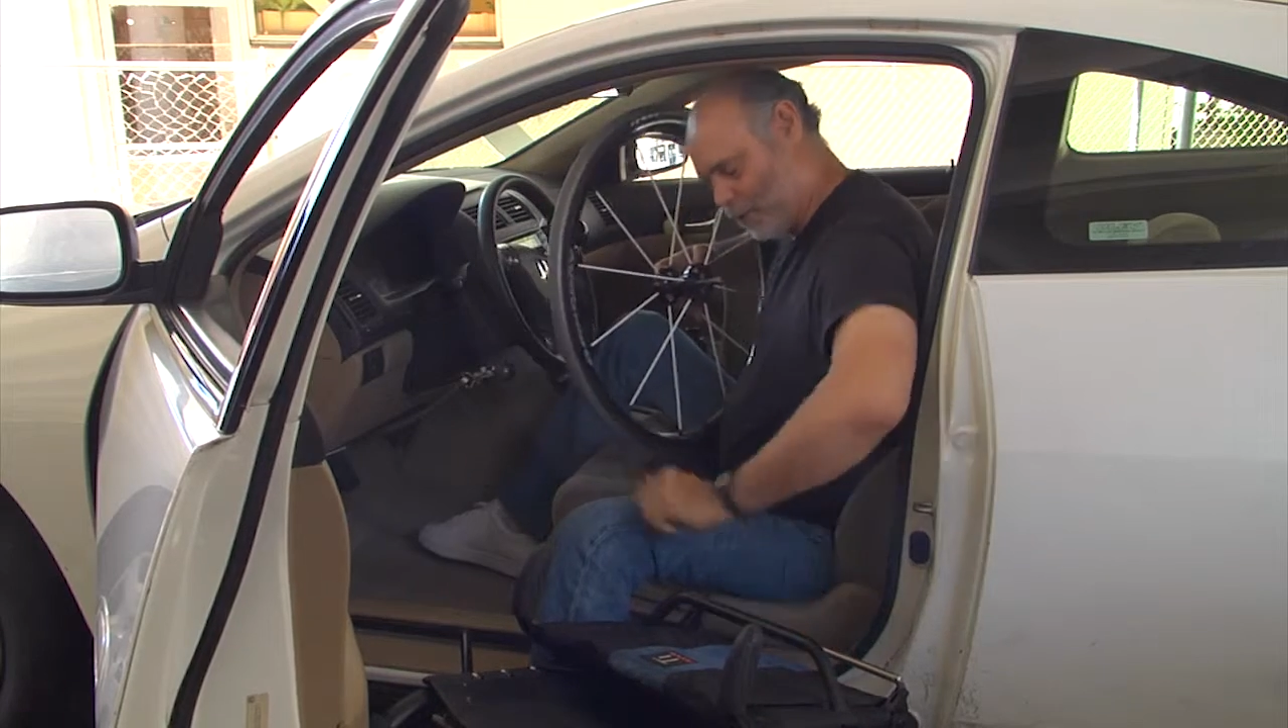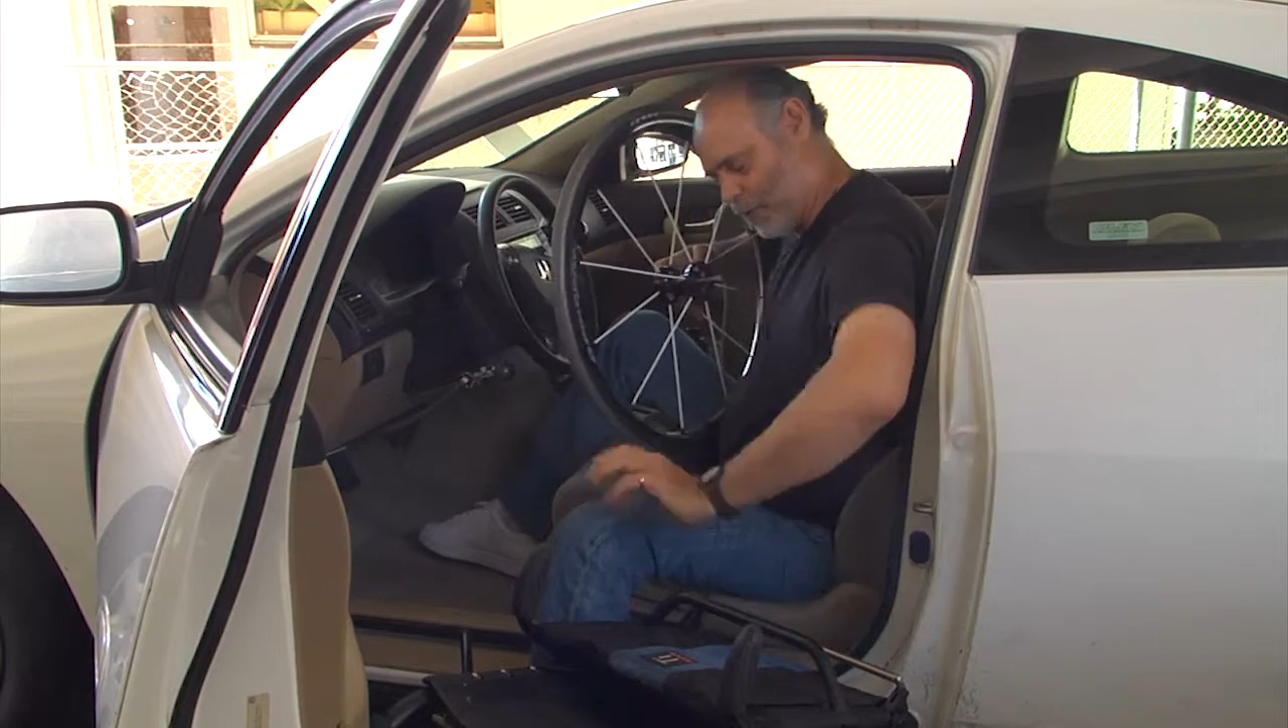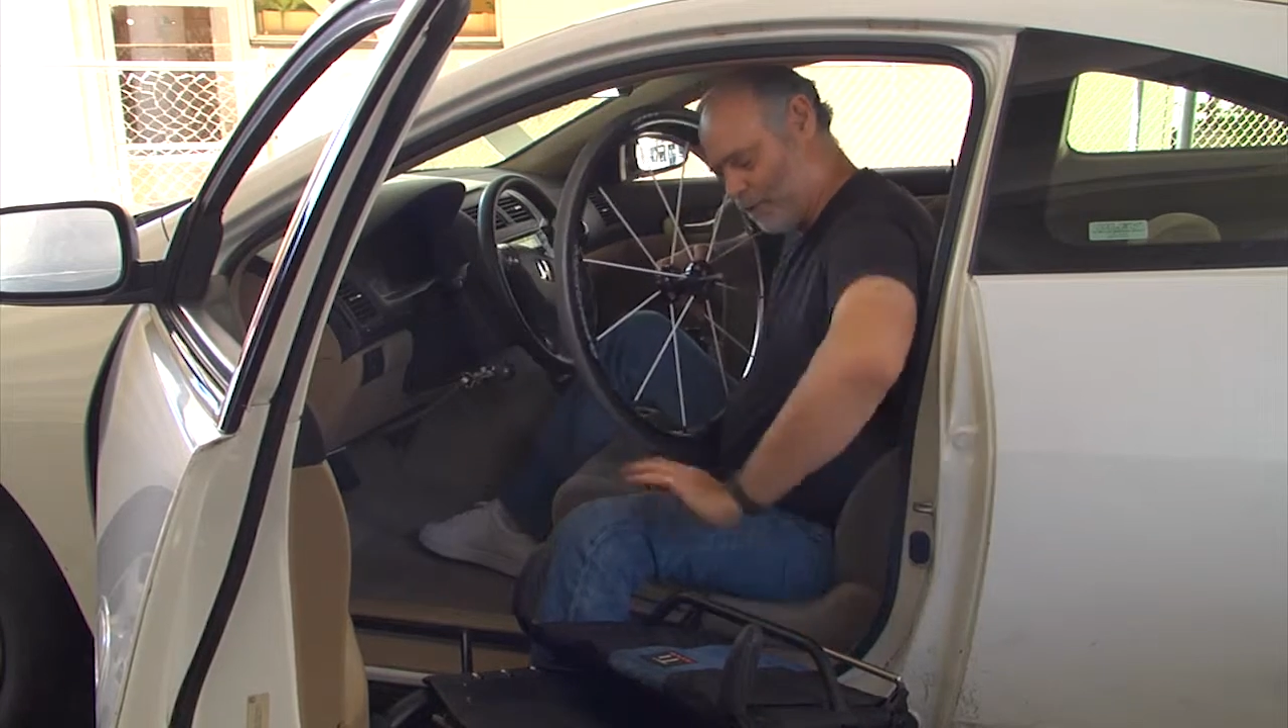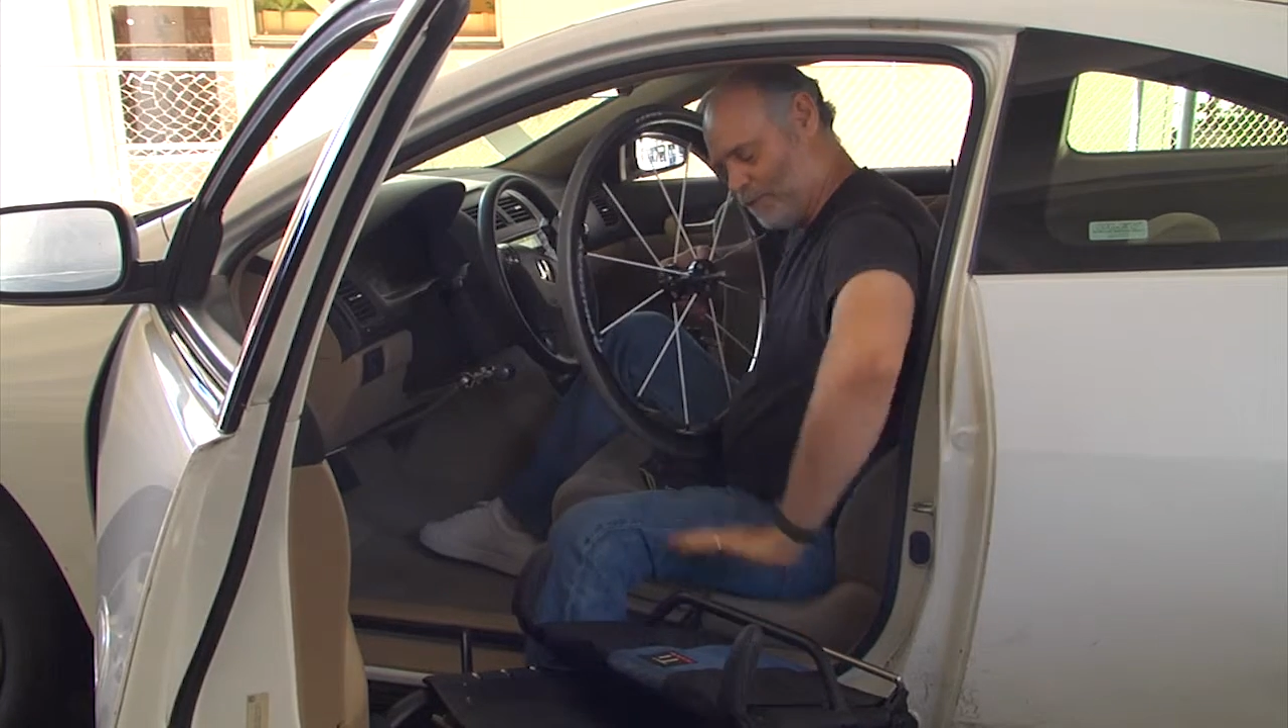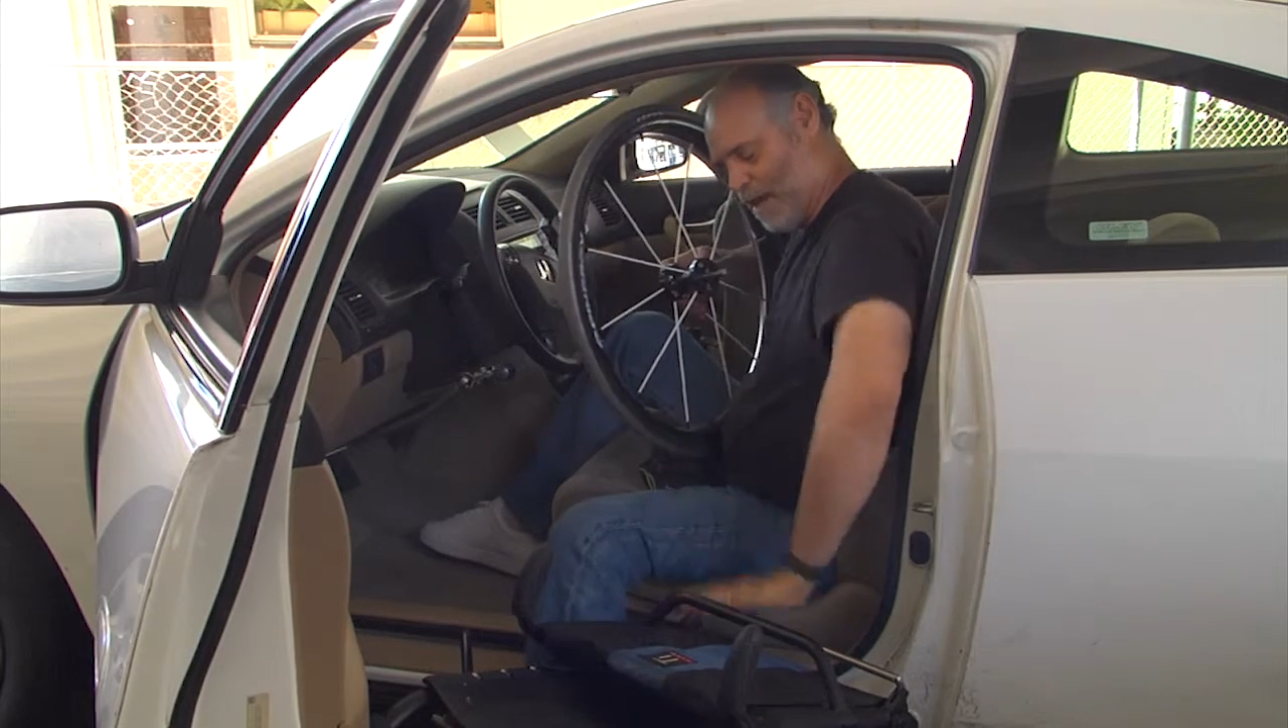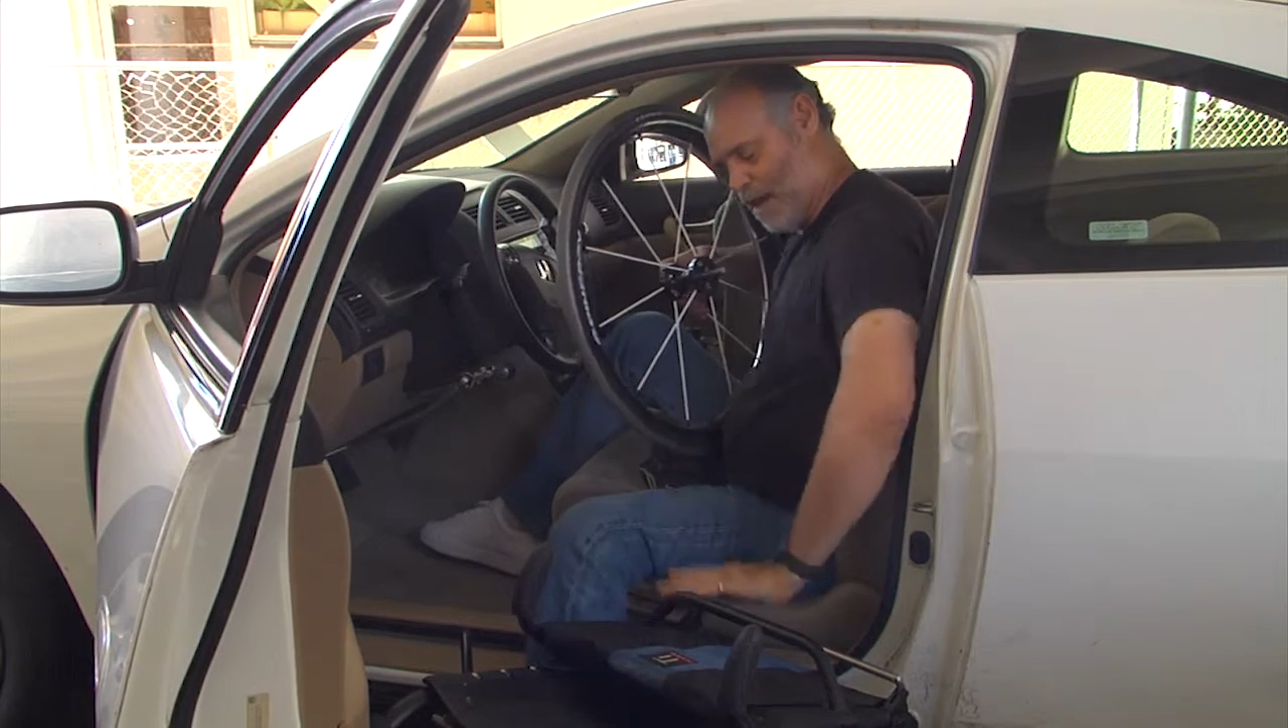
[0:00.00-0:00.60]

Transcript: wheel.